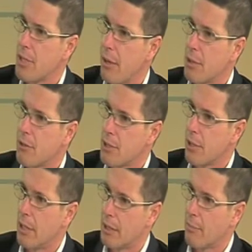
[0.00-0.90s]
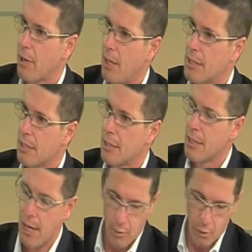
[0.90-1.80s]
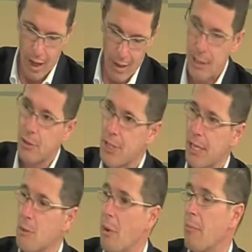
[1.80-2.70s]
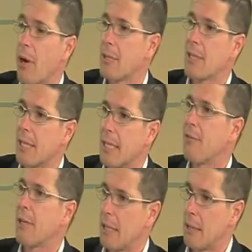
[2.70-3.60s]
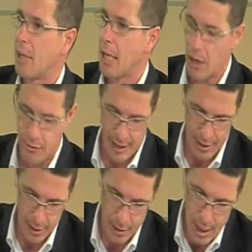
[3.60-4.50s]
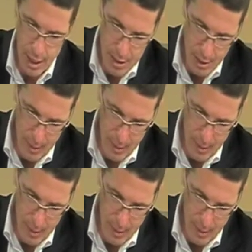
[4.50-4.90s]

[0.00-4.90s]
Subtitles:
so interested in the prices. What I'm interested in is when prices significantly below value. So